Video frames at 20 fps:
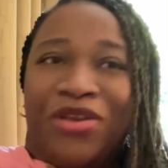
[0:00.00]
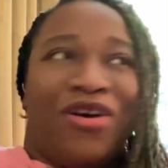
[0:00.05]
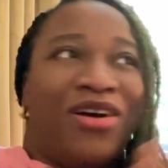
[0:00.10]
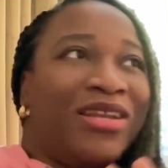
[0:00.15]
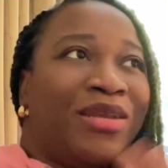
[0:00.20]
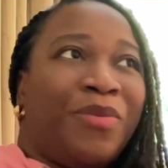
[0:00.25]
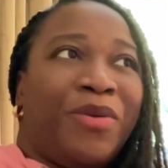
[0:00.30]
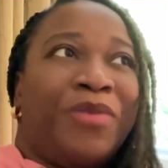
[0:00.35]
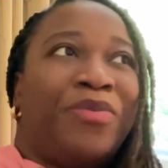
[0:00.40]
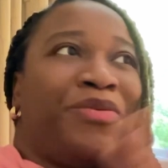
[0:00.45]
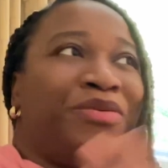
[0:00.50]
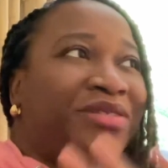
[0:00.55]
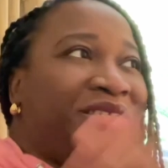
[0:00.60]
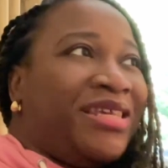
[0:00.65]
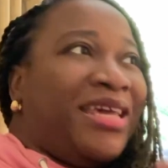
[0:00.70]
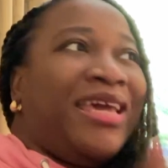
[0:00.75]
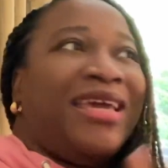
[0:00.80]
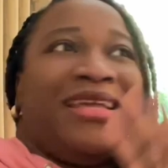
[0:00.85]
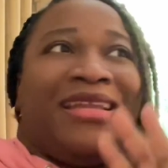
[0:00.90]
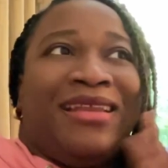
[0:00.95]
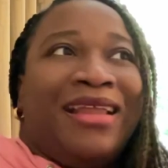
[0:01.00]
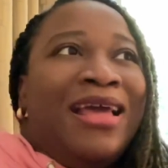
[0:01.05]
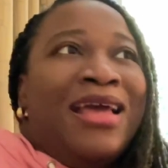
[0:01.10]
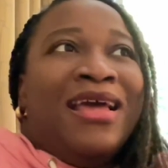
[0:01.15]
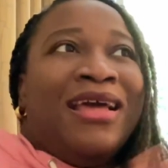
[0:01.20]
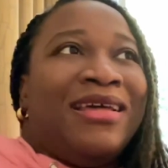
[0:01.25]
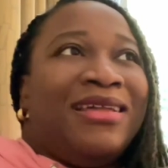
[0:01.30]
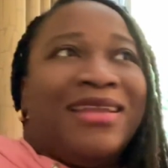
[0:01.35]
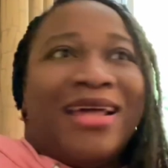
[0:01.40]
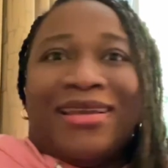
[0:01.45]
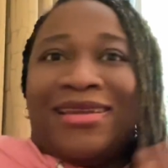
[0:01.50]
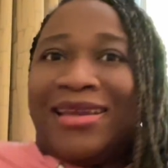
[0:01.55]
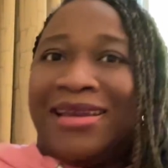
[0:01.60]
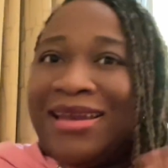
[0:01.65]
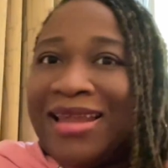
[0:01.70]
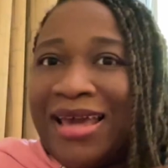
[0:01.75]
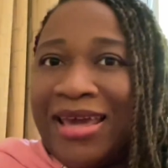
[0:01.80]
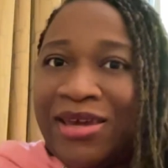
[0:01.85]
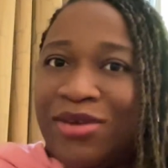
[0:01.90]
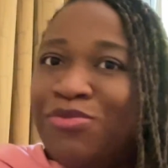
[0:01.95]
All the people saying that they
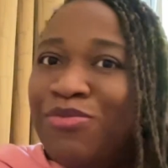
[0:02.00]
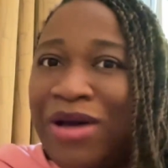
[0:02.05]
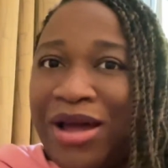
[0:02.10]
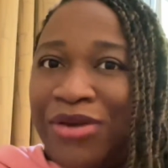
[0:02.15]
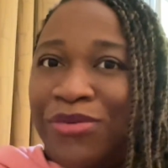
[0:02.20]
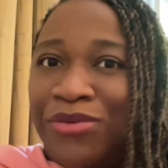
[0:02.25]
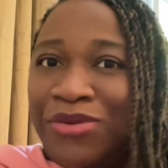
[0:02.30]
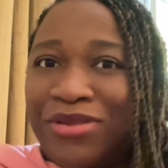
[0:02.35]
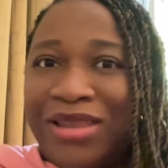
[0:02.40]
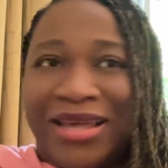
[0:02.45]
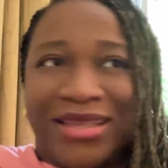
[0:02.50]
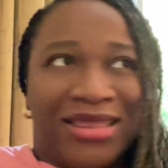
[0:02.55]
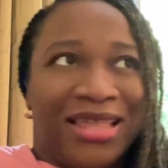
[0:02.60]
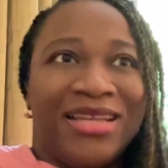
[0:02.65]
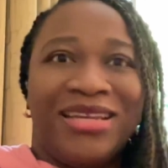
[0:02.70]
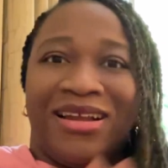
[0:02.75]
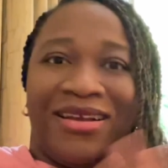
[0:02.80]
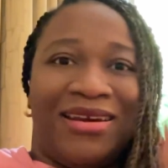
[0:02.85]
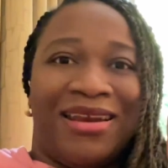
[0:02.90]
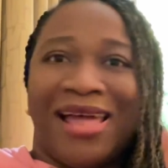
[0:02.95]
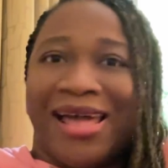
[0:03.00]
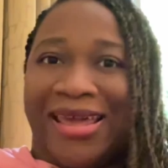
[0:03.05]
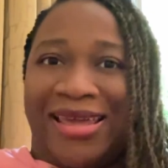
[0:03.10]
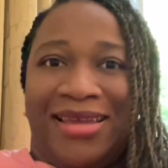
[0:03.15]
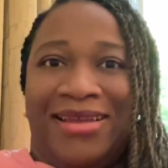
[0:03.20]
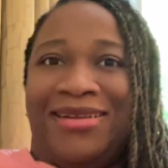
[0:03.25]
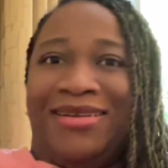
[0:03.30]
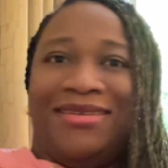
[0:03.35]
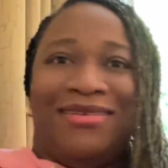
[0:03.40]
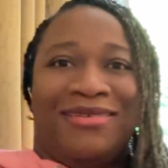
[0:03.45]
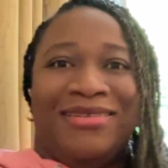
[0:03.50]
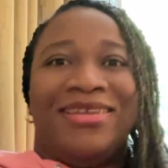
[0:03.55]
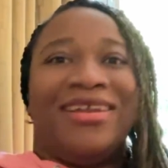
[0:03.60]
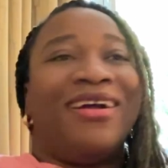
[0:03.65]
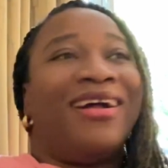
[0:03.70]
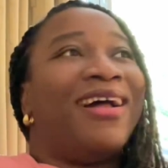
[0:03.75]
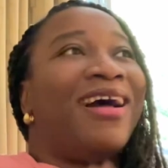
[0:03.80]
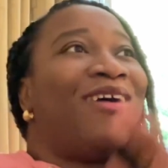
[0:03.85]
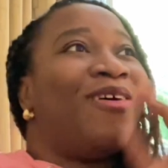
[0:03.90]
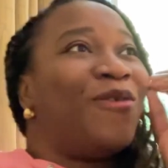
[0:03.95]
like manual, I think they're lying.
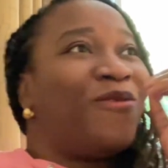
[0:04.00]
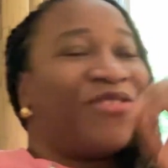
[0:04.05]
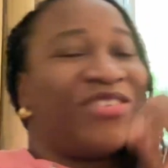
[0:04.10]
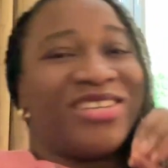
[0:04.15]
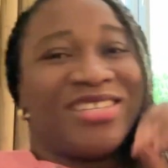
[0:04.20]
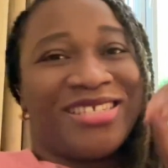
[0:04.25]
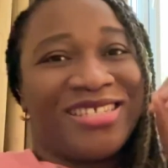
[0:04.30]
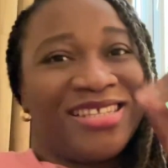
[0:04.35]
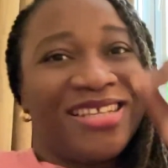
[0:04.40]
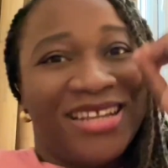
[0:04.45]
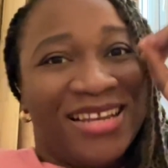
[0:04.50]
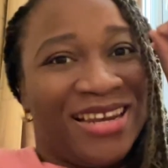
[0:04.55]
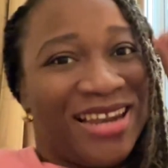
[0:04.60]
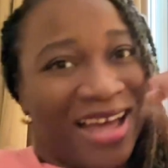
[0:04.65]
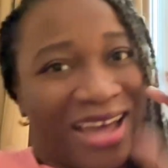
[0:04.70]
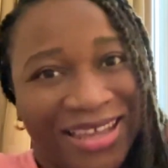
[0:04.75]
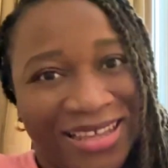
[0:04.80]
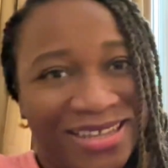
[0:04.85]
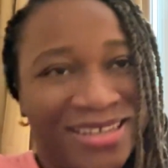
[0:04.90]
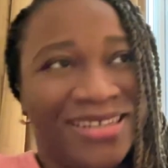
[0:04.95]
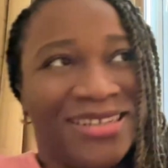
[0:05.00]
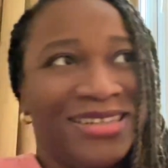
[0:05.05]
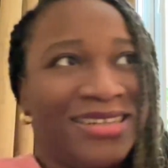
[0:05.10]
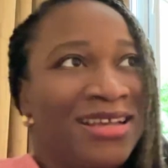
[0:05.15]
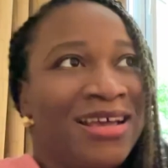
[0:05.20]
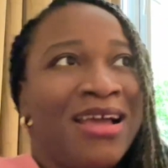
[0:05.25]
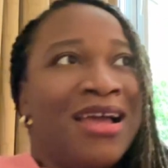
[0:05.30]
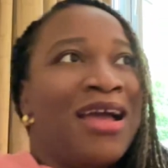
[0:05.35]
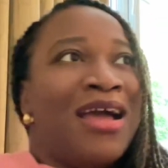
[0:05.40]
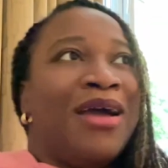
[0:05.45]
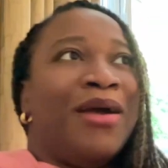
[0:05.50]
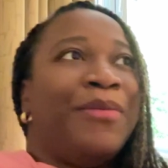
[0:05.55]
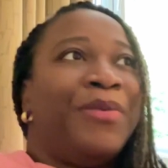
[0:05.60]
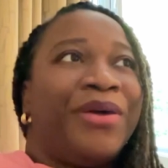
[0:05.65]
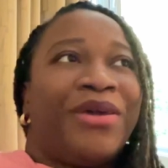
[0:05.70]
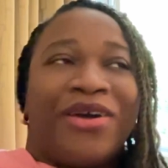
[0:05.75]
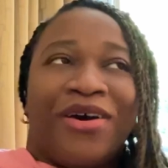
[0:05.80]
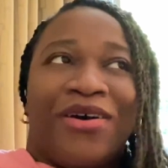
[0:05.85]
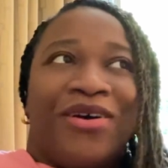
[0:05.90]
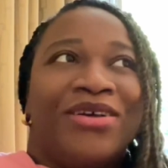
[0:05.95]
They're obviously lying,
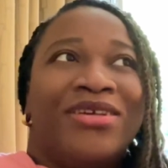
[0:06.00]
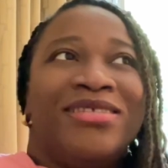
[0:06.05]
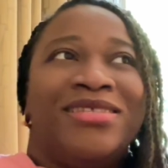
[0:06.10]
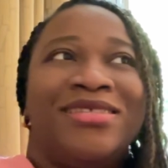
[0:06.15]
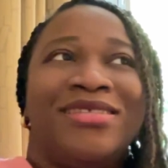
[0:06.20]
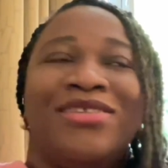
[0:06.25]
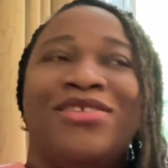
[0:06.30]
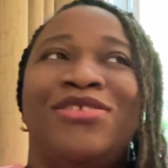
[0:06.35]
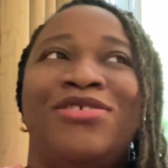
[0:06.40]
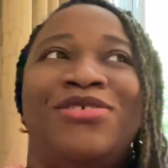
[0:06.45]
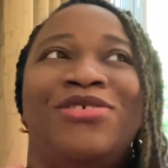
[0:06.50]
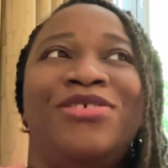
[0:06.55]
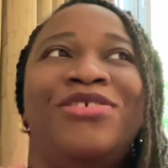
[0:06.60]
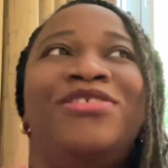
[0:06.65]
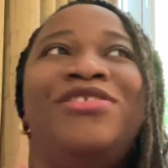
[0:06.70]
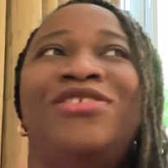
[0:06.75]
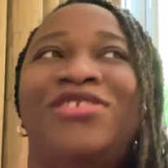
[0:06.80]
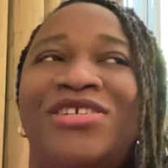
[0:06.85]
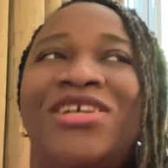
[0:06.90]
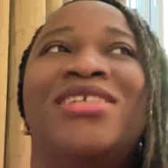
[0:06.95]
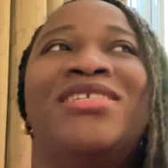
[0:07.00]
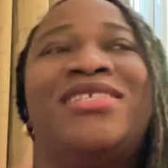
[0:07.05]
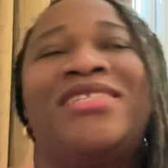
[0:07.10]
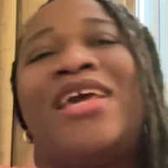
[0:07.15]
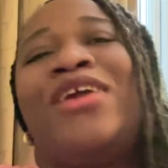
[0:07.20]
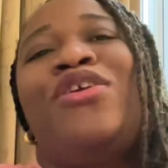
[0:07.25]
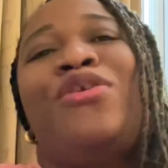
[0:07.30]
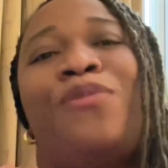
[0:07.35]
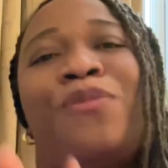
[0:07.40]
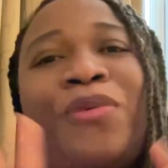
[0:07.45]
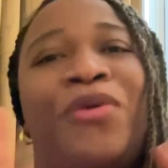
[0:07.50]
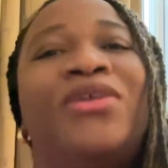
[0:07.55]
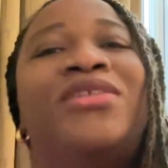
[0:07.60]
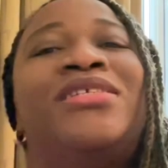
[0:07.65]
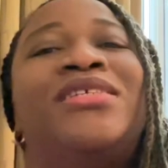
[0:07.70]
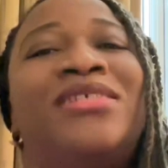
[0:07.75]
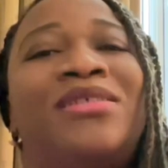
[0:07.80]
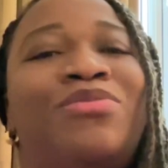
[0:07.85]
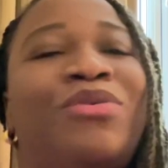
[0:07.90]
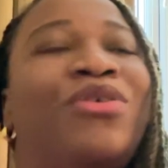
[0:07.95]
because you just say you bought
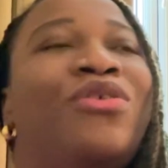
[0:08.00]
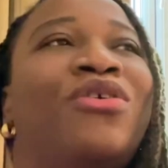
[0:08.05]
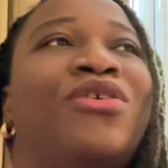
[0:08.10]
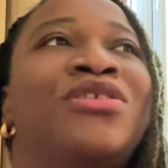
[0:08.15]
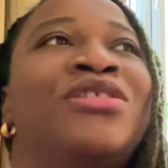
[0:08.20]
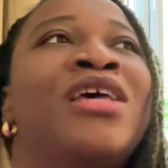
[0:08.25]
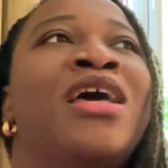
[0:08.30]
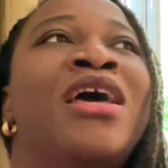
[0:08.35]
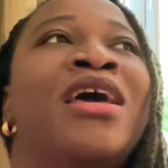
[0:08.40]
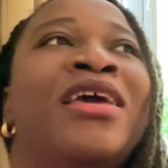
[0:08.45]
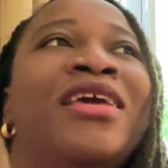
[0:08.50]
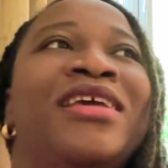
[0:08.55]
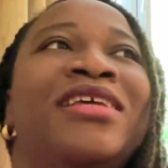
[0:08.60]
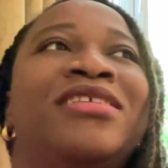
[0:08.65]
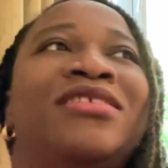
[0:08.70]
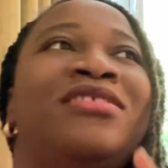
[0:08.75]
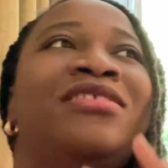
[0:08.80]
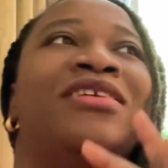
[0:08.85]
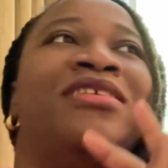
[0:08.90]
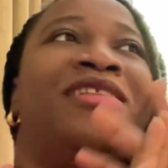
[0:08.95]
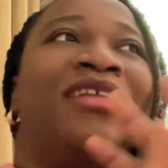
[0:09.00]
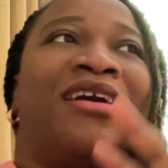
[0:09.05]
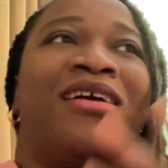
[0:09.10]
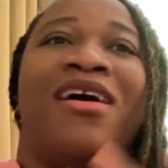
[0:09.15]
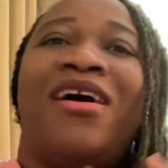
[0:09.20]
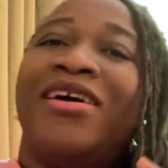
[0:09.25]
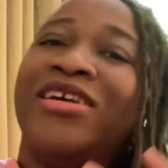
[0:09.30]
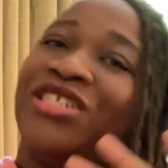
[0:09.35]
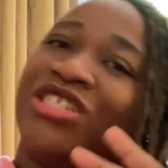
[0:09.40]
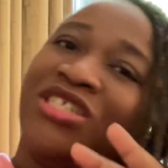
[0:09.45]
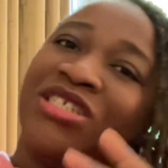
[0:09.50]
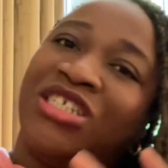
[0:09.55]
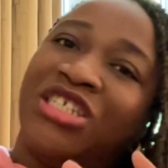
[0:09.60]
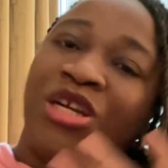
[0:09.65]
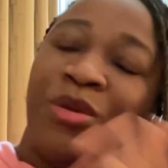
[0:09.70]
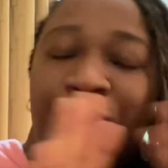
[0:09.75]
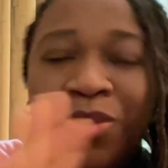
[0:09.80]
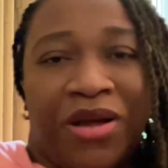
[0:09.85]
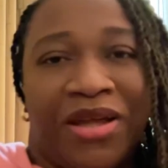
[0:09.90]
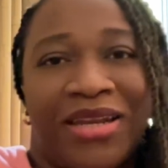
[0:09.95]
it because the car is
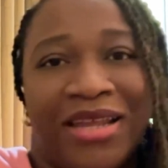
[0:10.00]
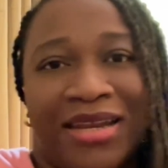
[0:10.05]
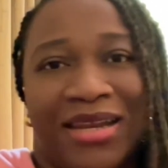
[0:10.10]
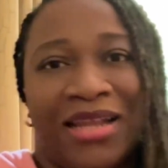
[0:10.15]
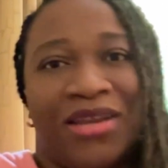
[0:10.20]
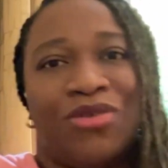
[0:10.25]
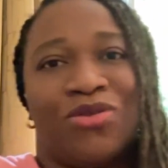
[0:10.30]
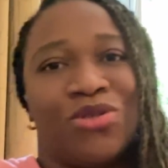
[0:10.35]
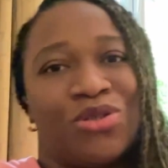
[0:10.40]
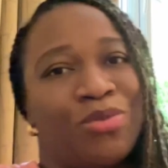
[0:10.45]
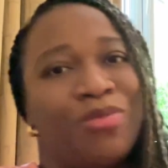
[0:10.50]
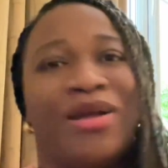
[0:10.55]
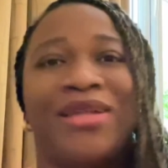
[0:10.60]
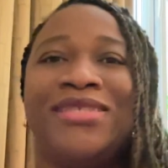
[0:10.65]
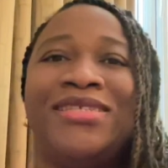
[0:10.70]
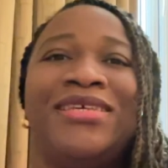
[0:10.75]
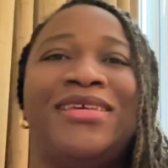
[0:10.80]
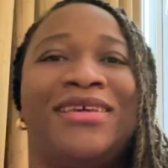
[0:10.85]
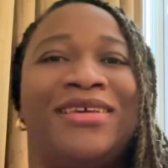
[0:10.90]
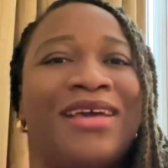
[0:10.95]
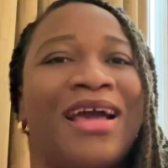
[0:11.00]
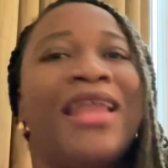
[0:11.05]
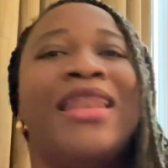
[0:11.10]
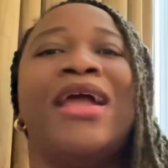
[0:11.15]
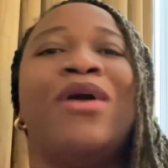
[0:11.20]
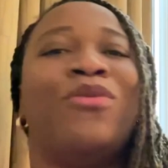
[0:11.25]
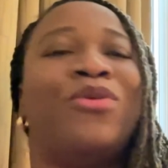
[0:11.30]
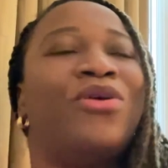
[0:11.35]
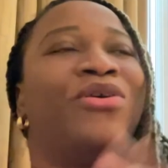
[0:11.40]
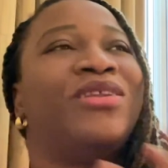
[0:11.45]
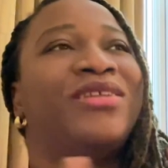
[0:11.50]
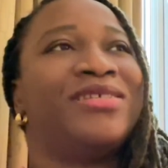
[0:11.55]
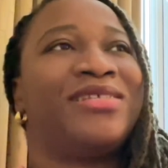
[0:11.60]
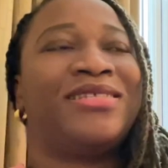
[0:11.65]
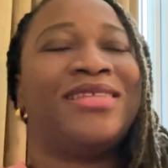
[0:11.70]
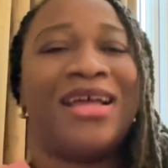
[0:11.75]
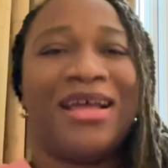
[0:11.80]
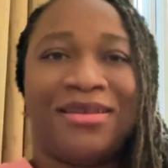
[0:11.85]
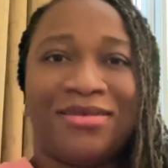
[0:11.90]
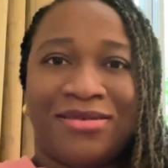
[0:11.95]
cheaper than an automatic, and I will
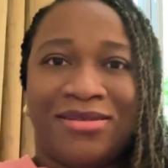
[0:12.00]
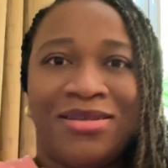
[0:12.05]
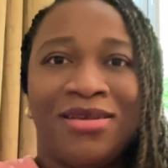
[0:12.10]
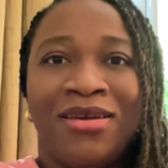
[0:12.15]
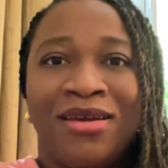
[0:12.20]
understand.